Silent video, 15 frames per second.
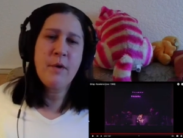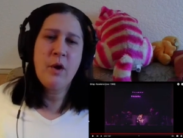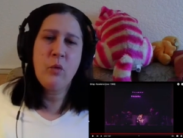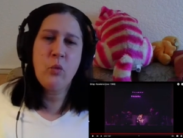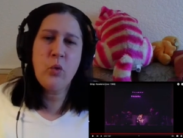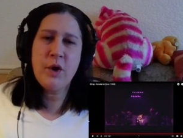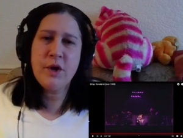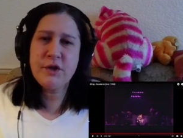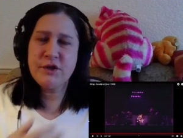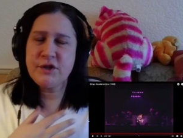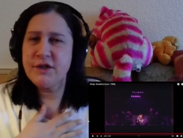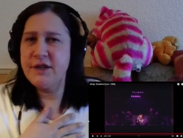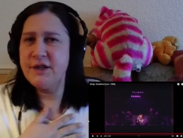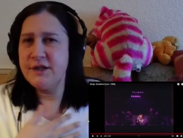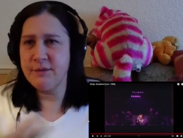which
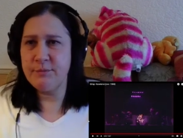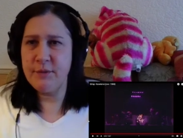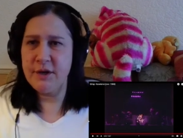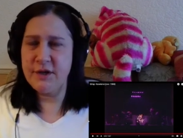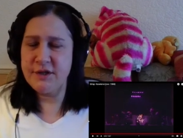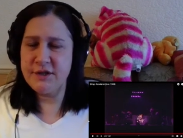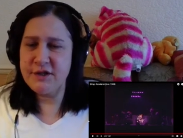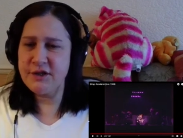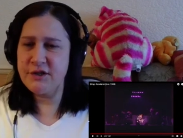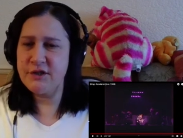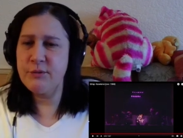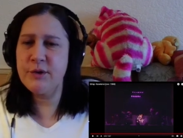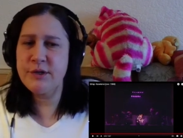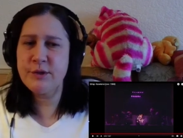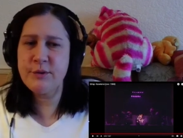isn't my intention
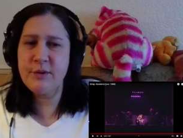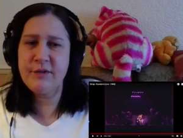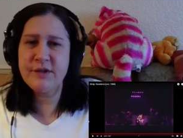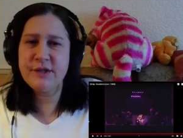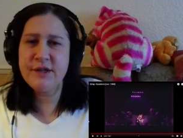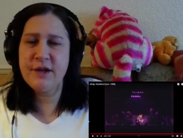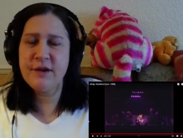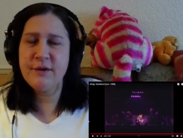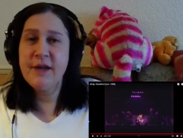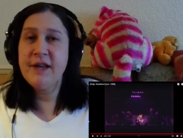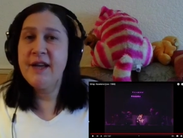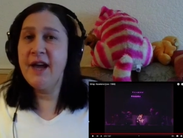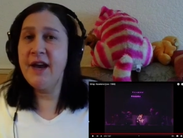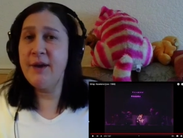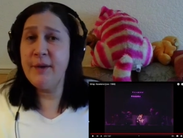whatsoever so
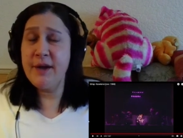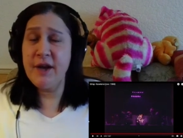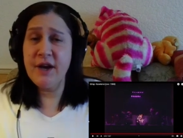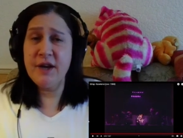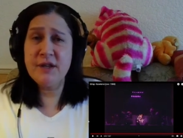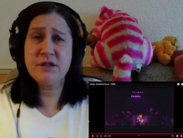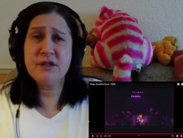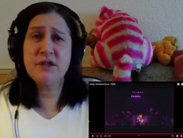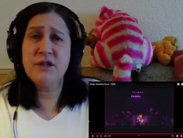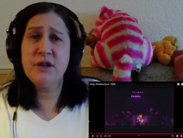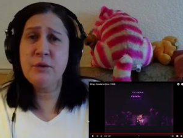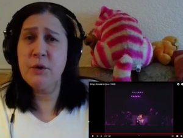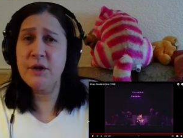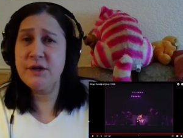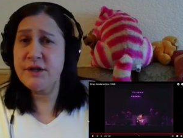anyway guys you know
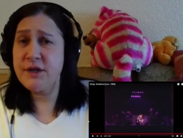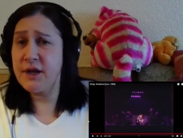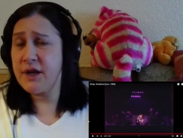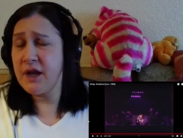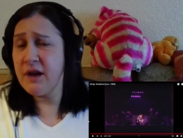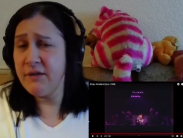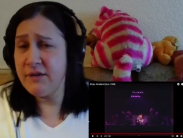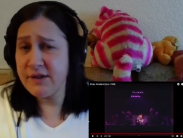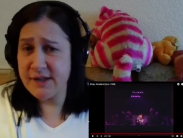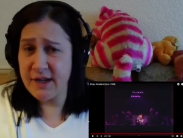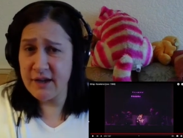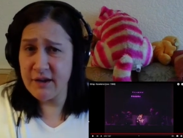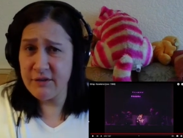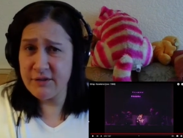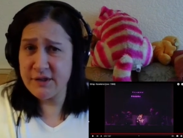what take care of
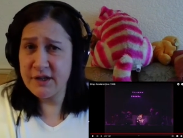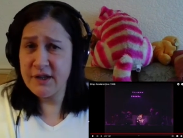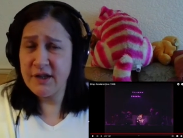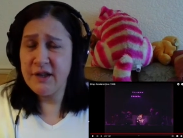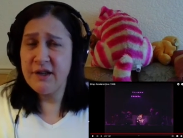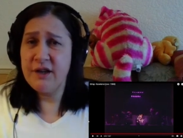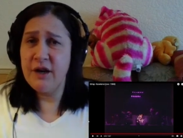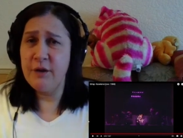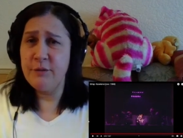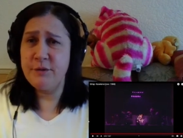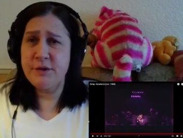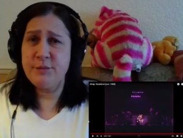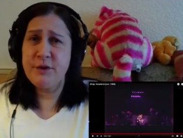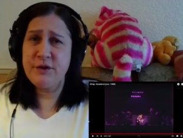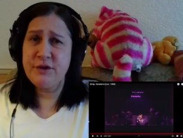yourselves hope to
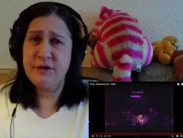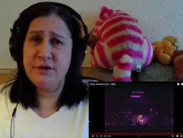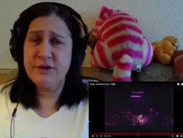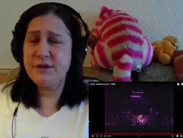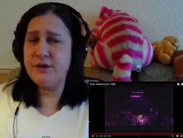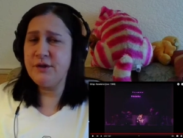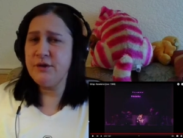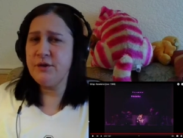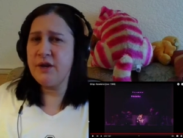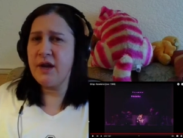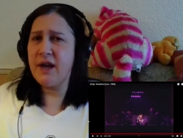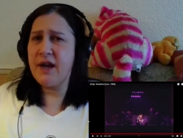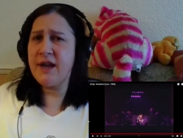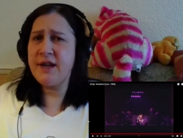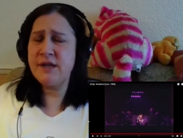speak to you soon
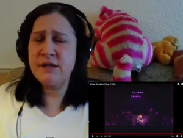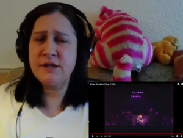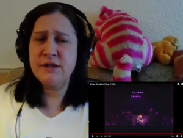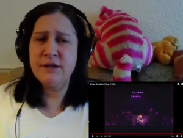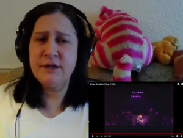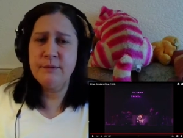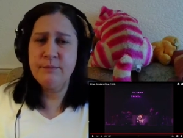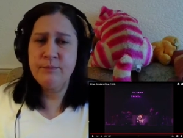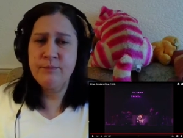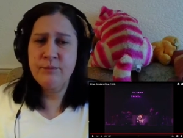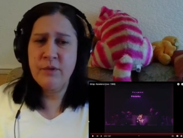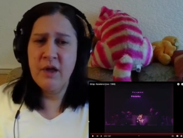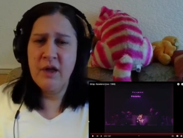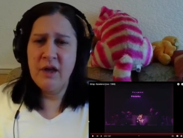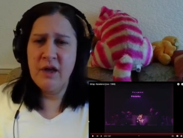and um,
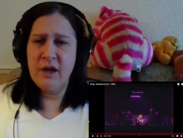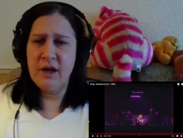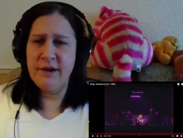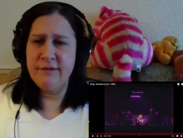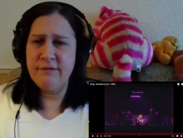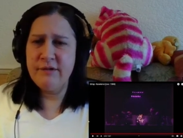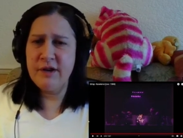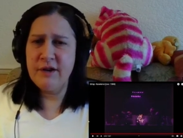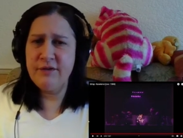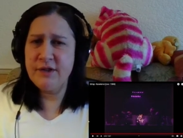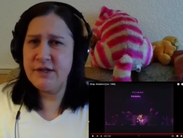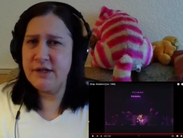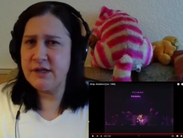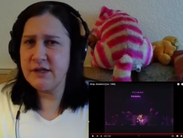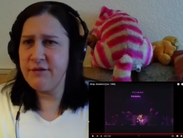and really this
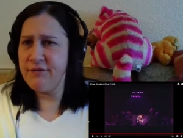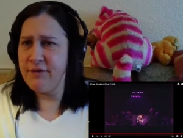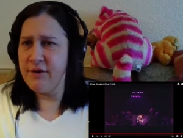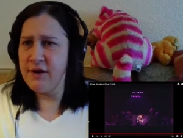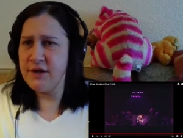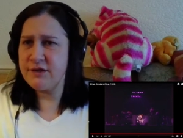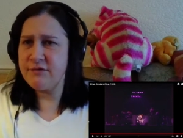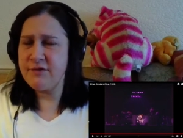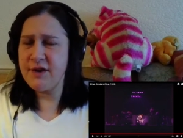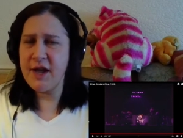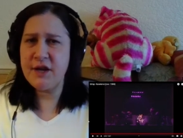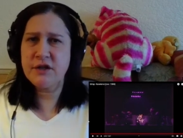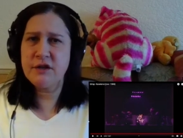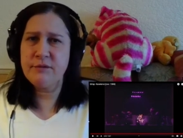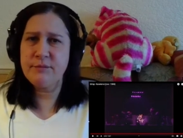is the first
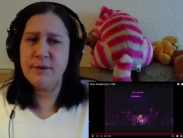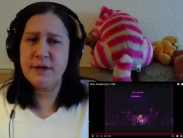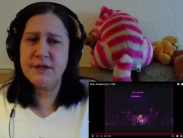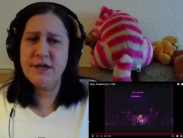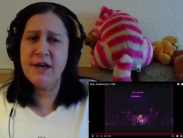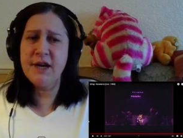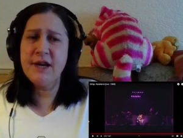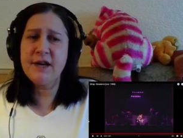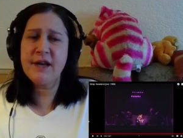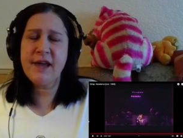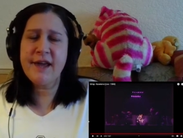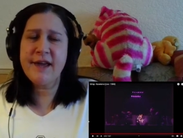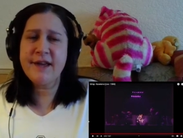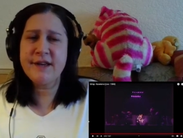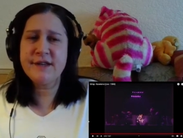reaction of my day
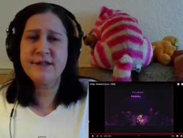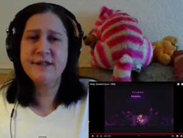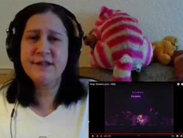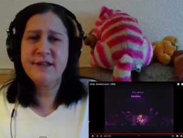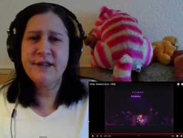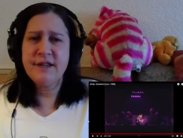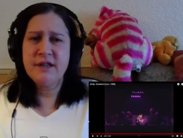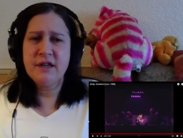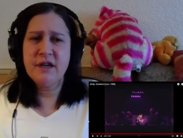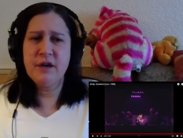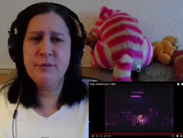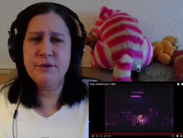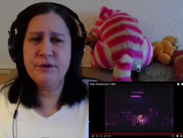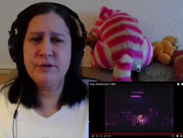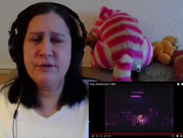and I'll be
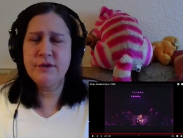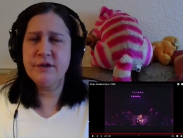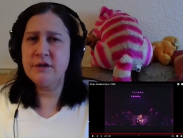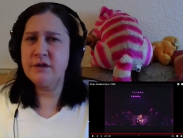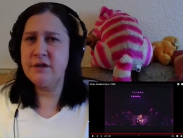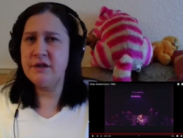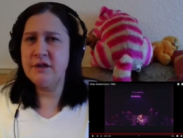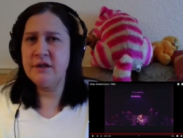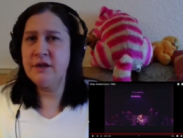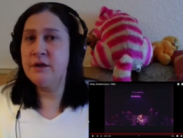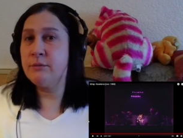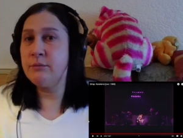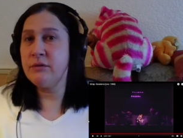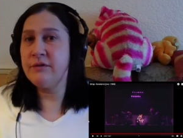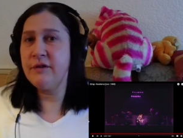doing uh, a
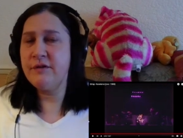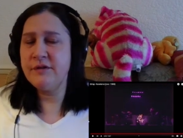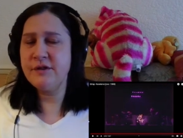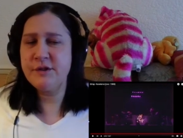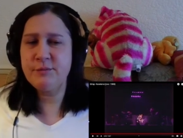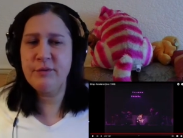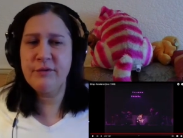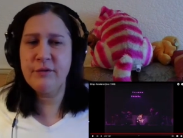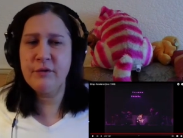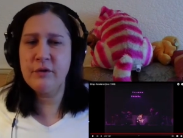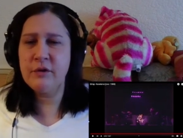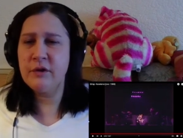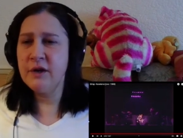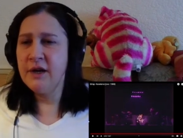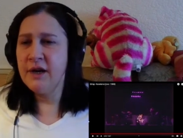number of others before
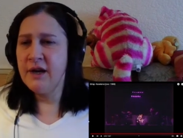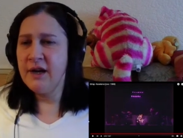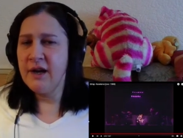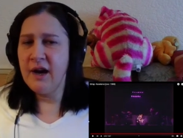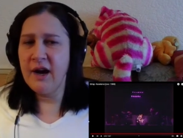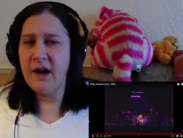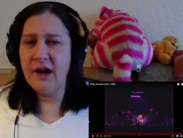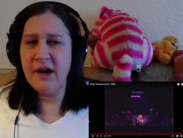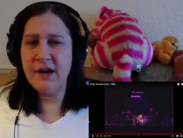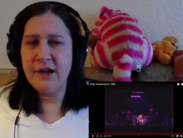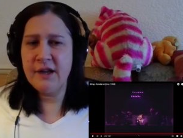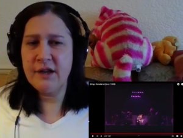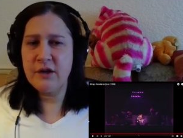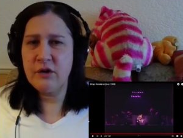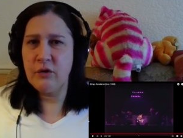I
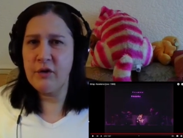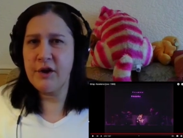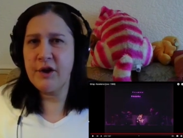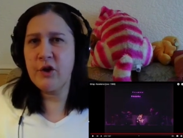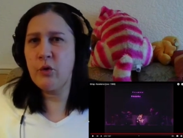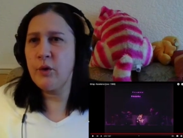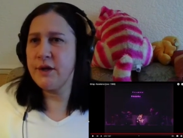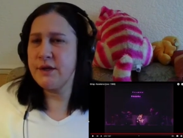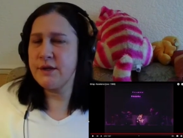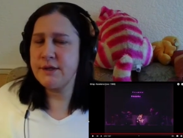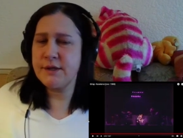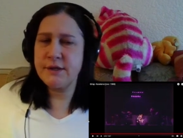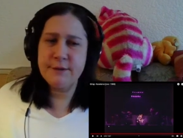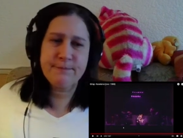call it quits.